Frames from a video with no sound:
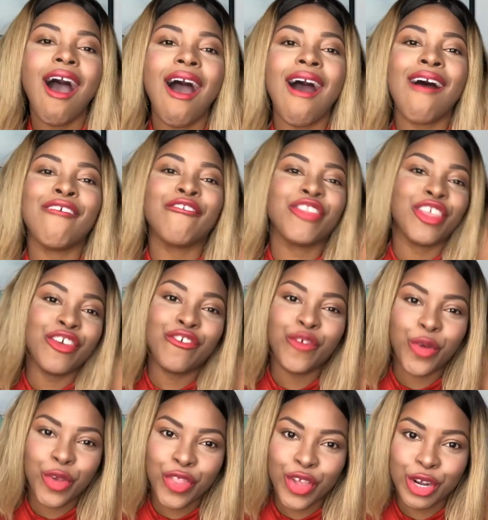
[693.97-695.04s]
of the
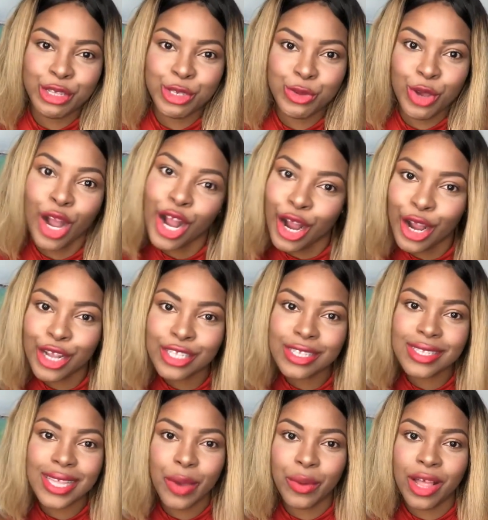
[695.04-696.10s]
432
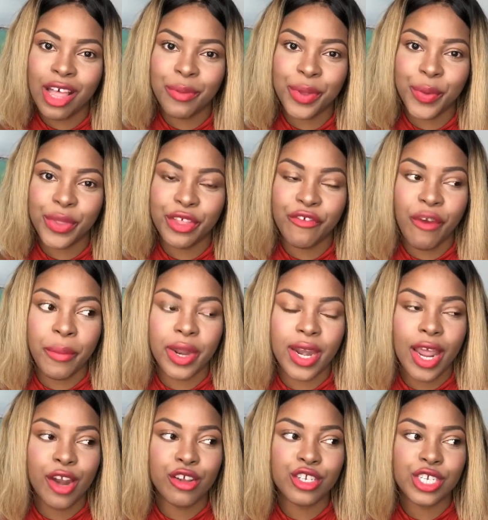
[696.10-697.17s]
hertz that will help you with your
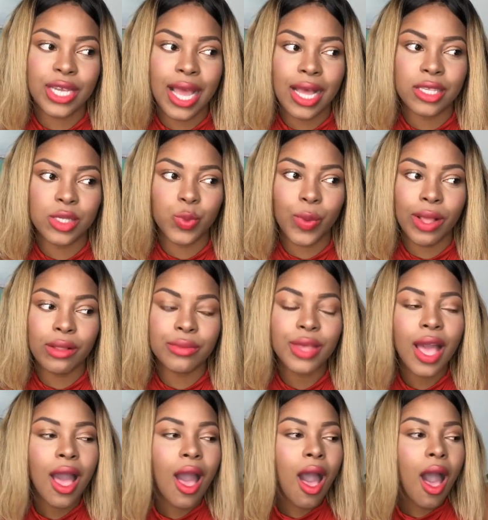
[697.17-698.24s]
feminine energy as well.